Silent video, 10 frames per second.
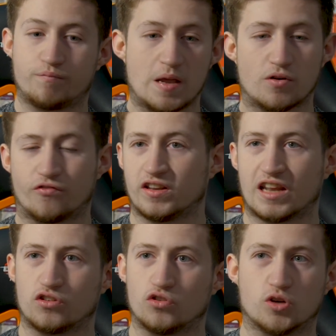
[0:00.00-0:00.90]
People think
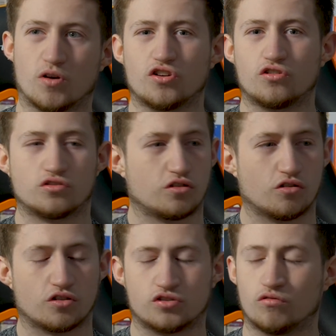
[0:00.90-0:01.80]
that YouTube, all
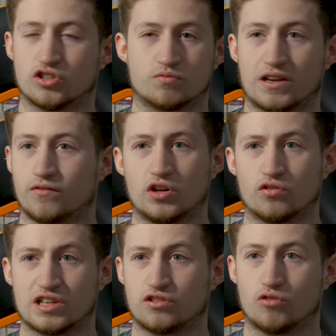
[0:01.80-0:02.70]
you do is just make a video
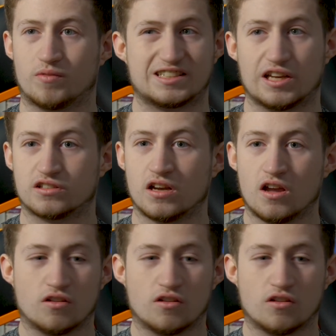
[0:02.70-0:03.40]
inside your room, that's it.